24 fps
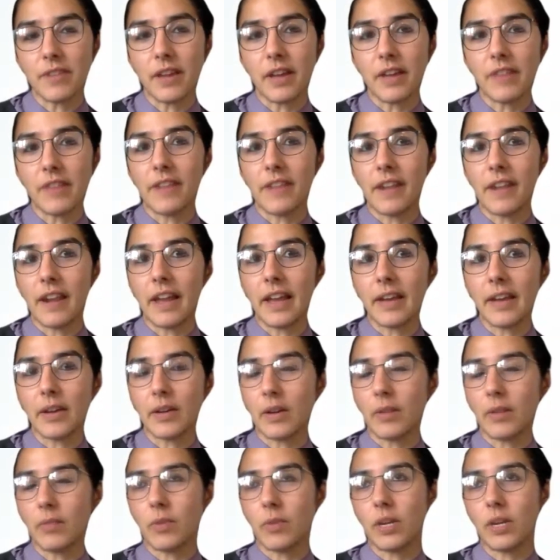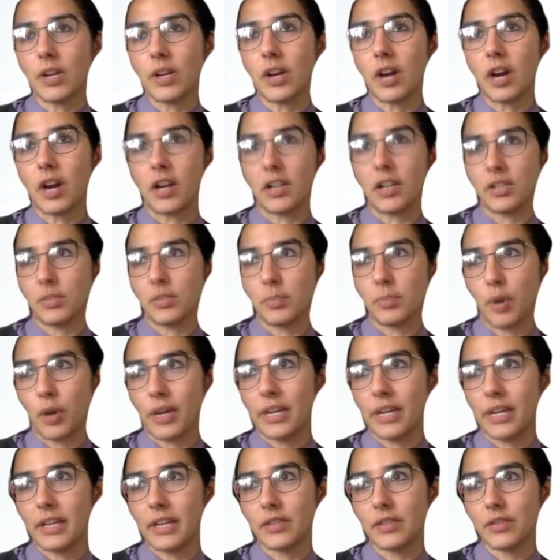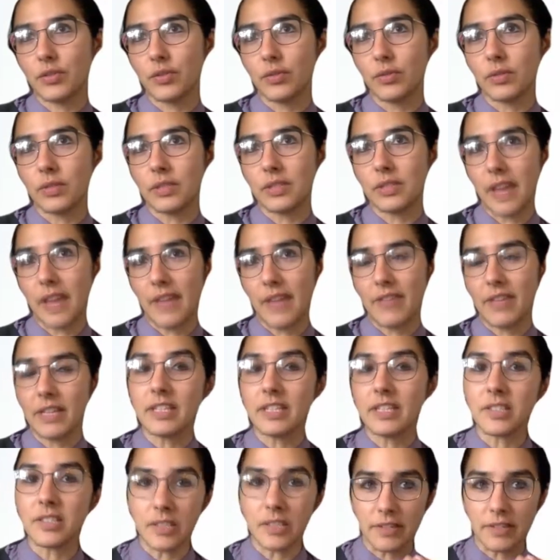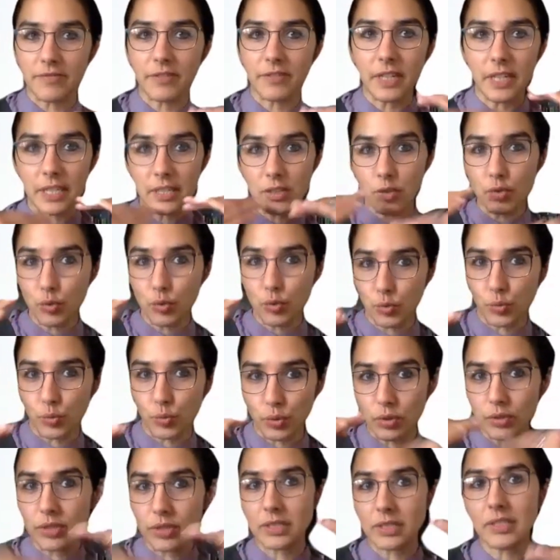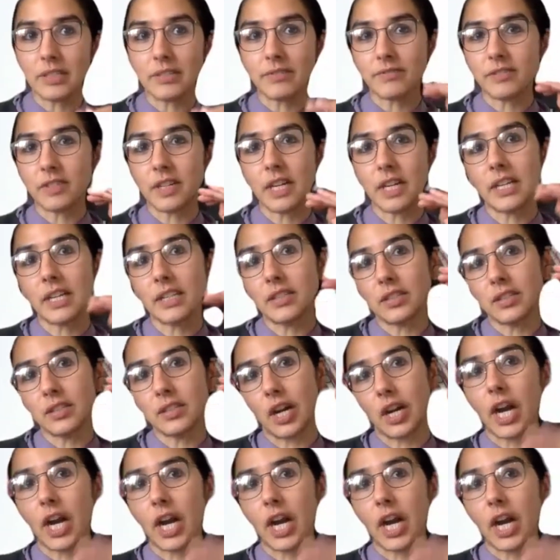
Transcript: I feel like what you're also pointing to is having these different tools and different